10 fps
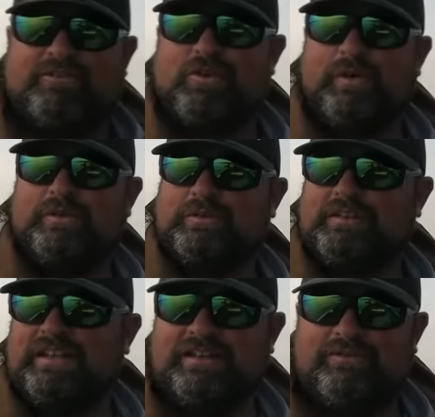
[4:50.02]
was going to
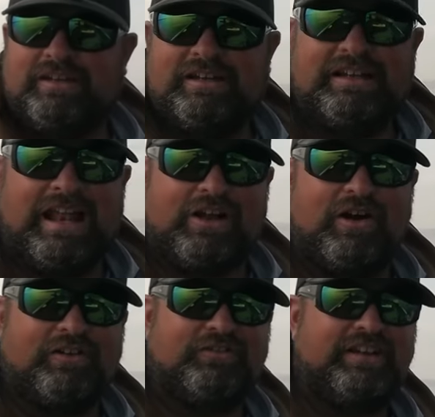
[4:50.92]
leave and I
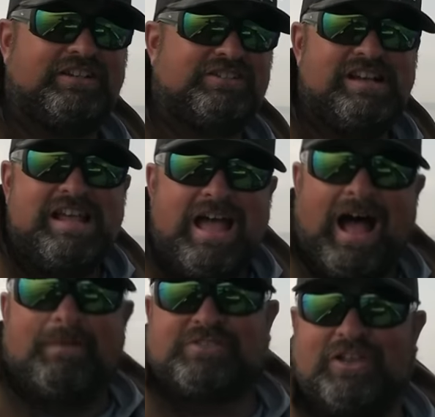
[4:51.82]
caught a fish,
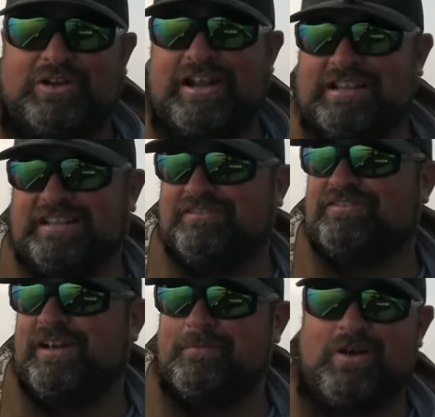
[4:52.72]
I'm still gonna
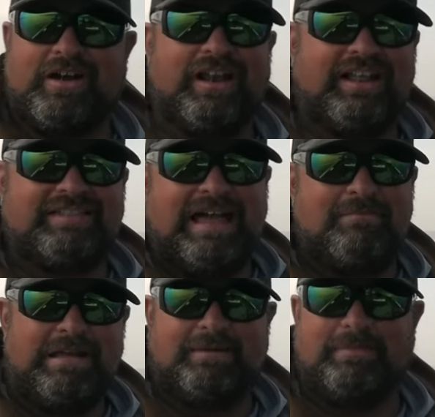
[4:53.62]
leave. I'm not gonna let
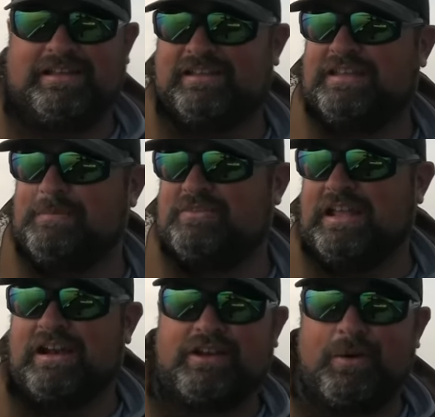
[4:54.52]
that make me keep
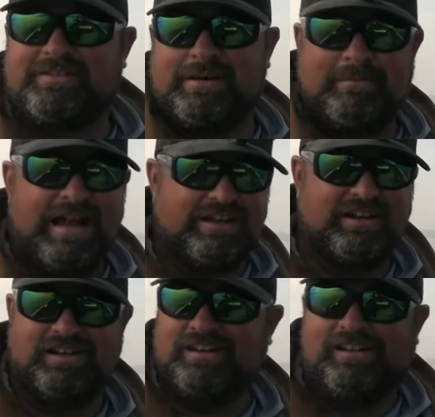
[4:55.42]
staying here. I could always come back
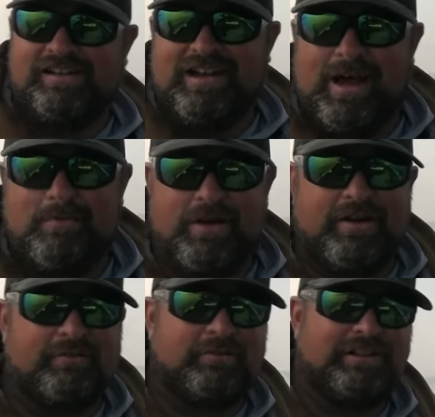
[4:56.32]
here. I'm not
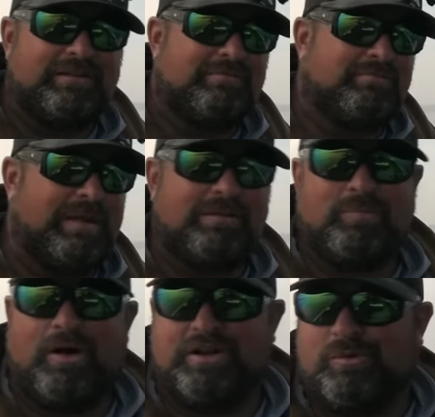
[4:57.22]
on a really
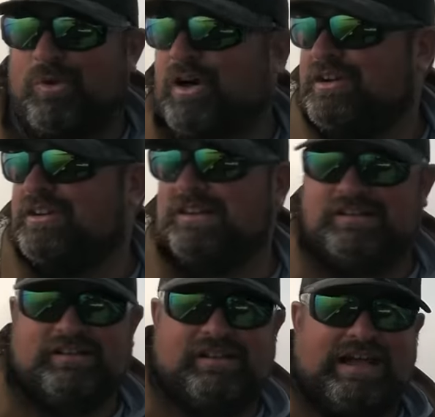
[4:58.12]
big body of water.
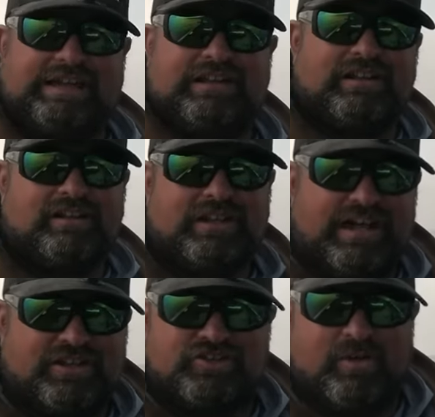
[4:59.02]
I can
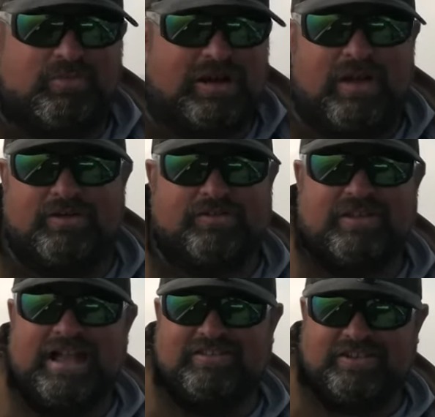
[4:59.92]
kind of jump around
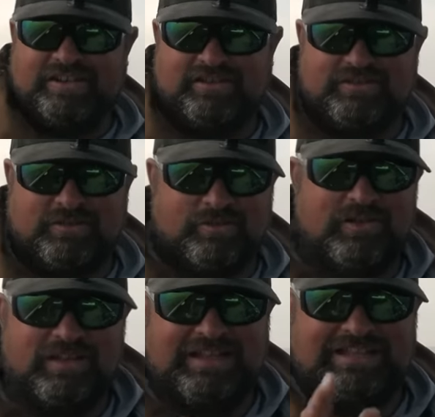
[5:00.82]
as needed. So
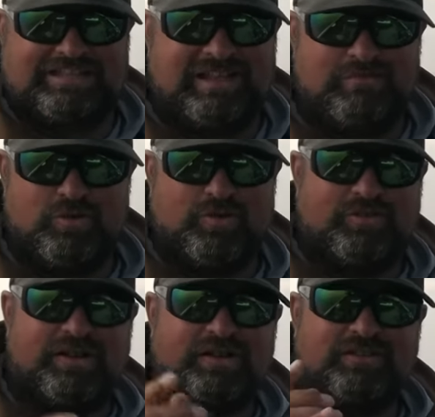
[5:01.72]
let's
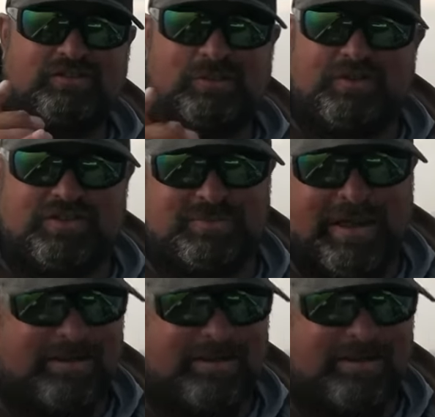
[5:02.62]
move to a different